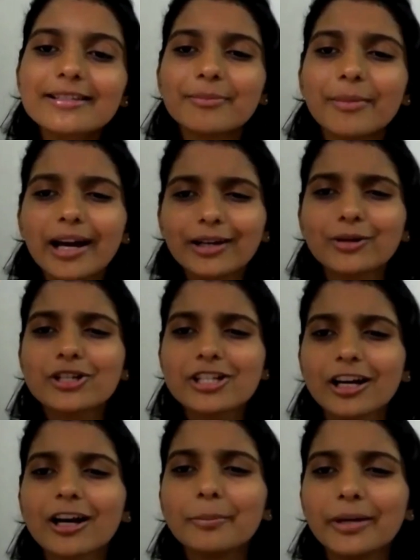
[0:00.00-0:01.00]
My coach
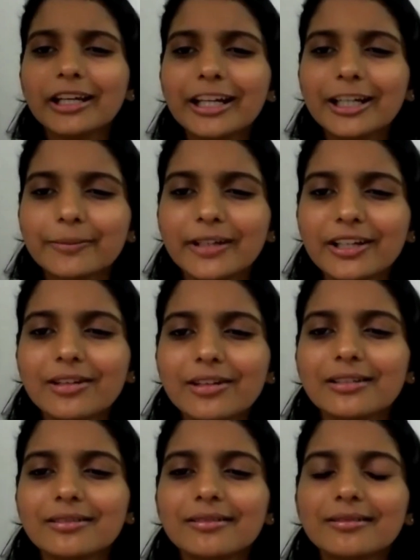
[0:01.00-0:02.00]
accompanied me
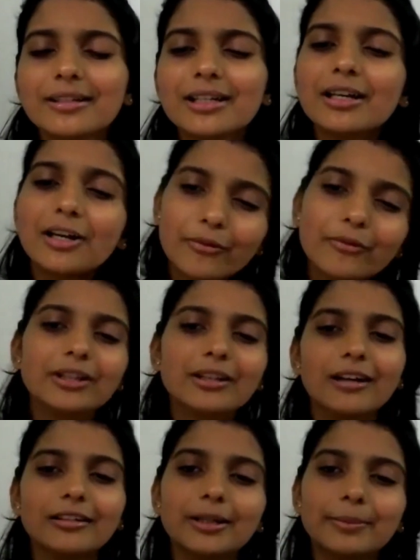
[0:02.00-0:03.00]
and with
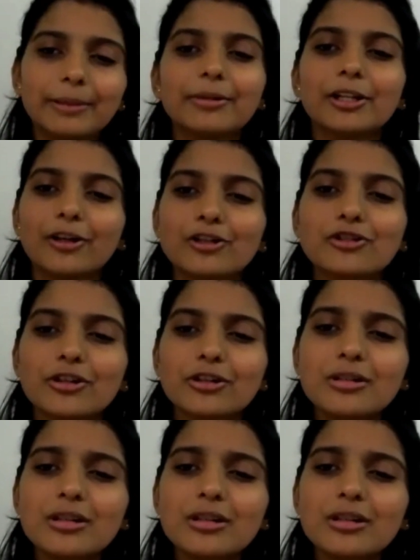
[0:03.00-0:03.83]
other people also.